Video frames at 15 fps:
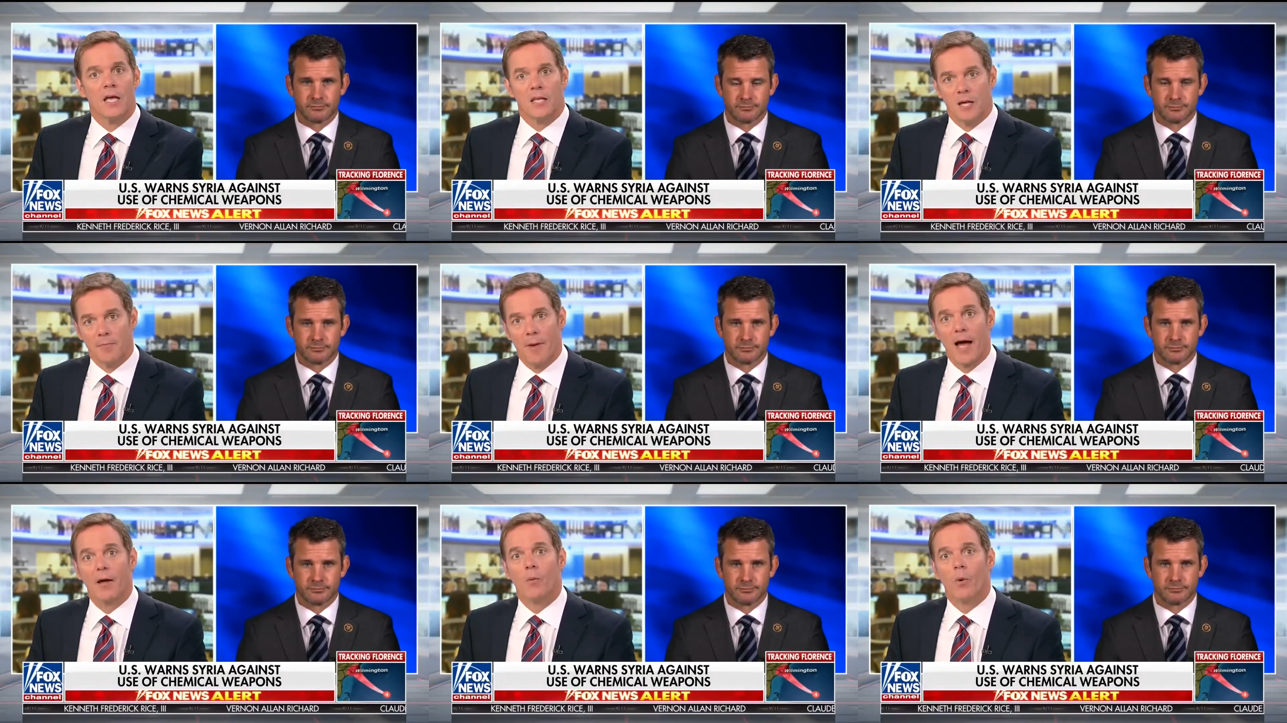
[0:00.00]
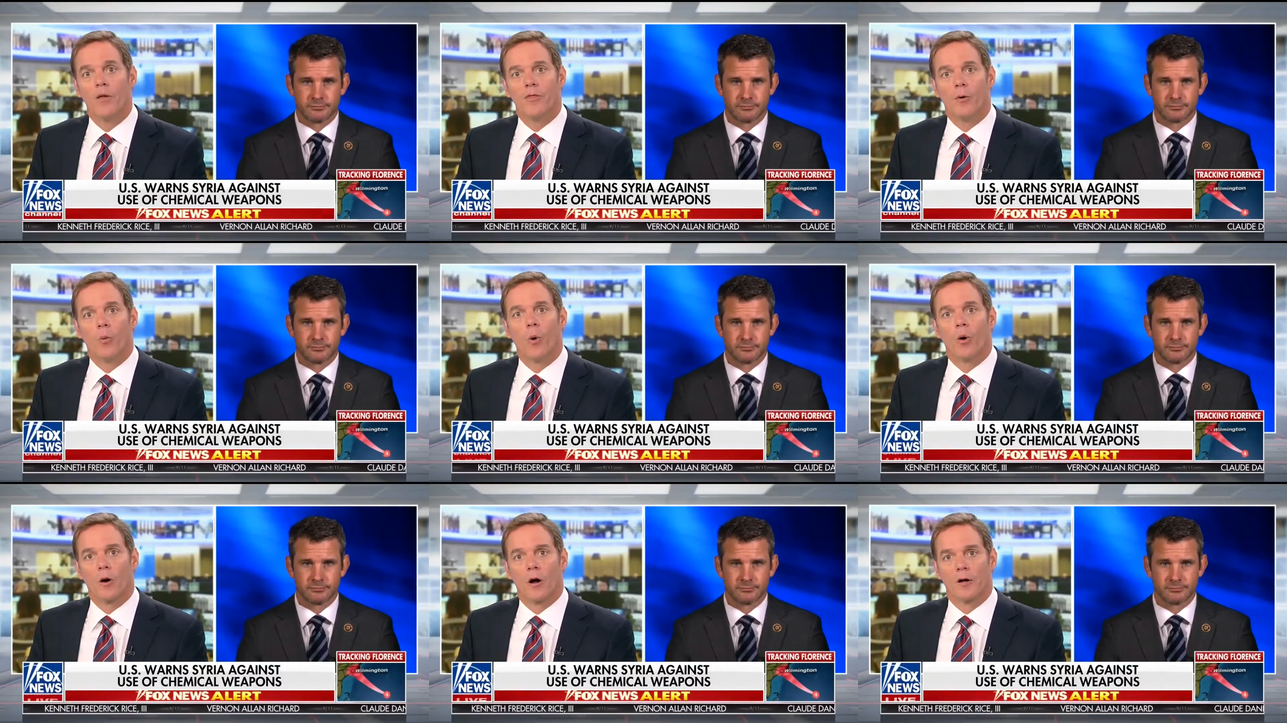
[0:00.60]
Speaker 1: you might win the
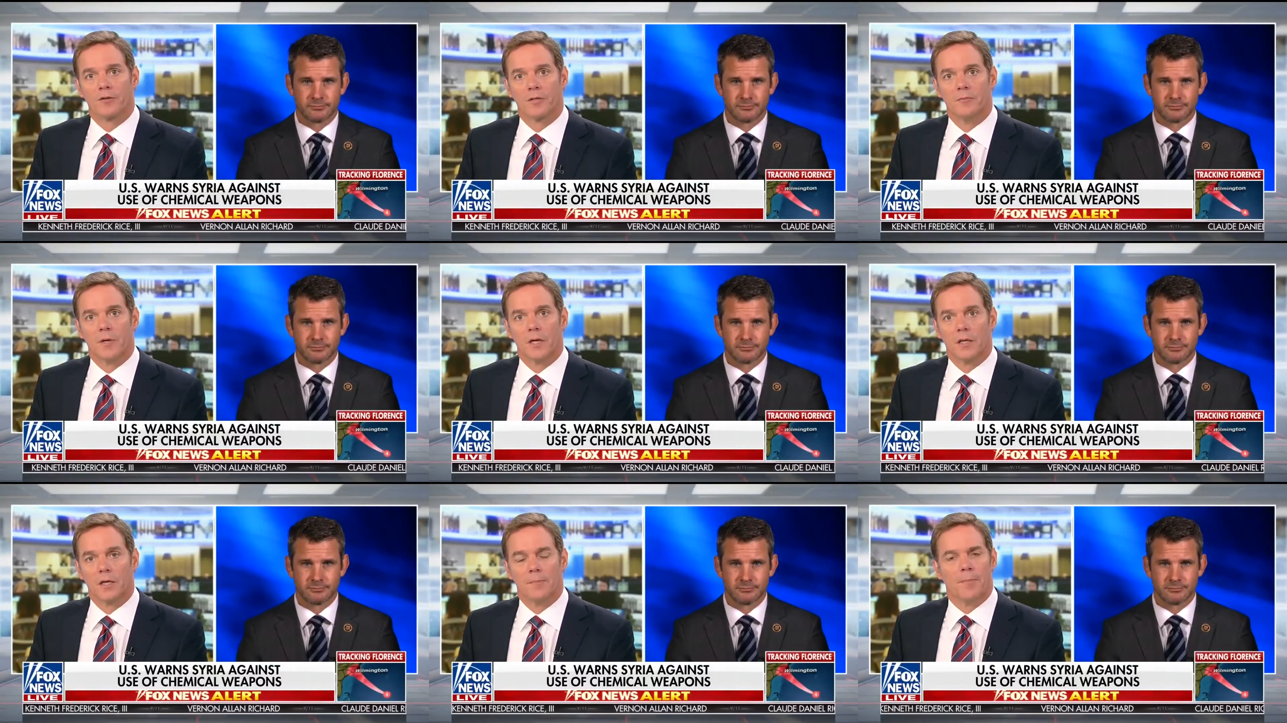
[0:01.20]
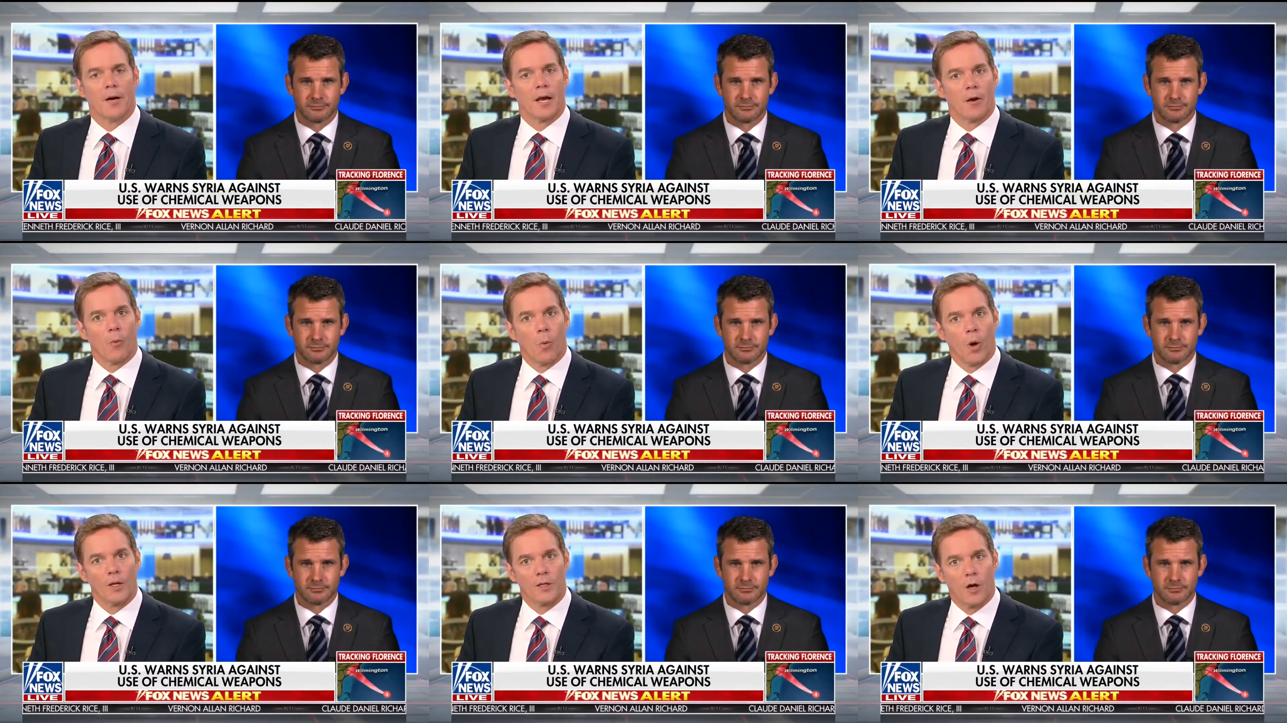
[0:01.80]
war ultimately, but at
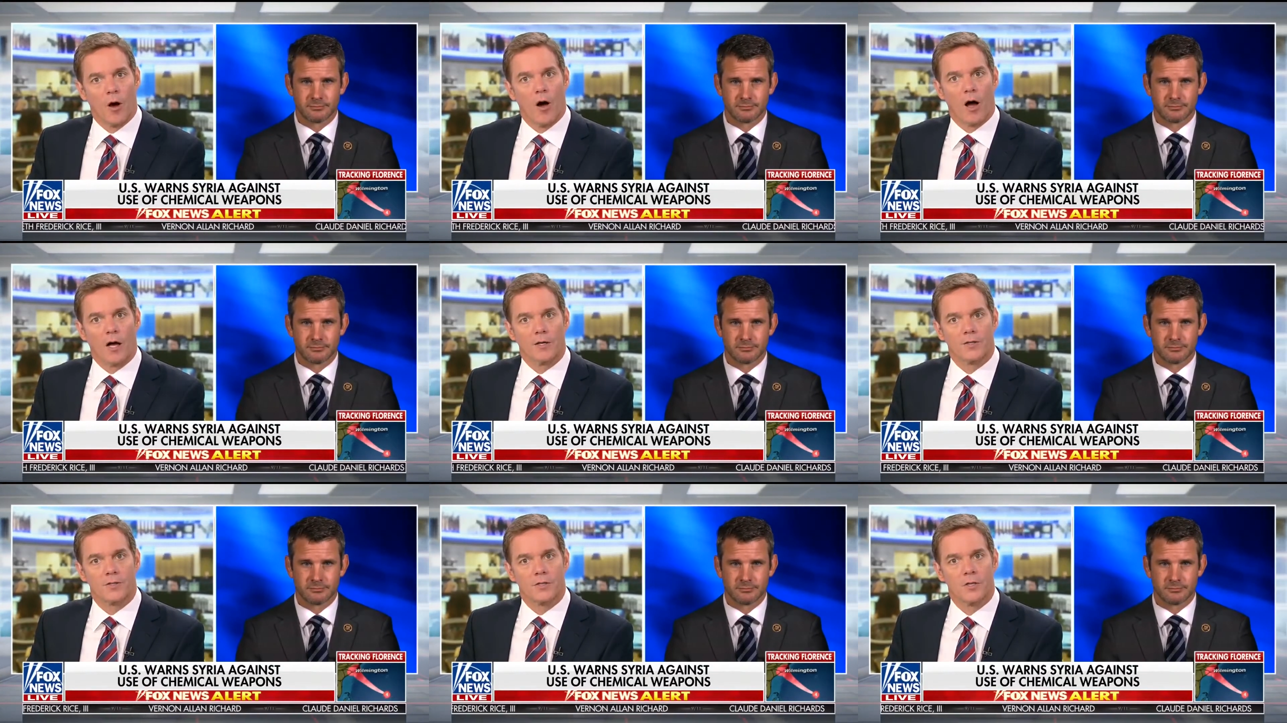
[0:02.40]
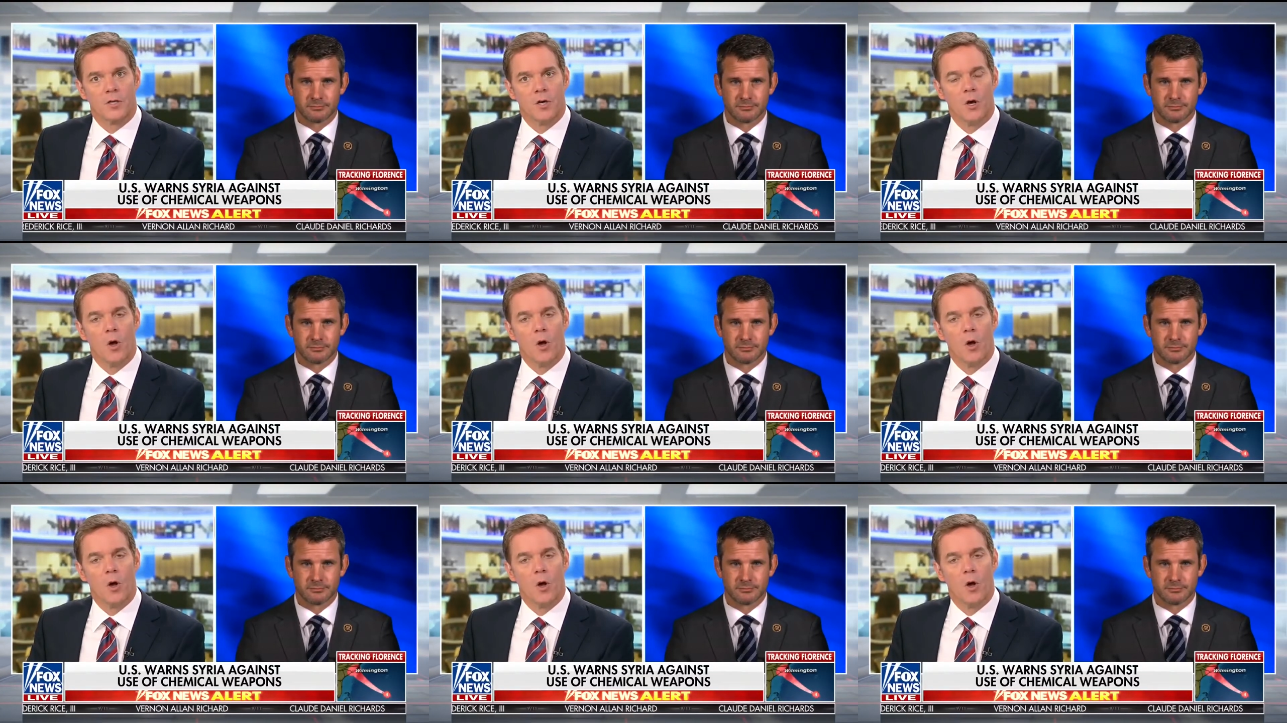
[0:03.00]
what cost?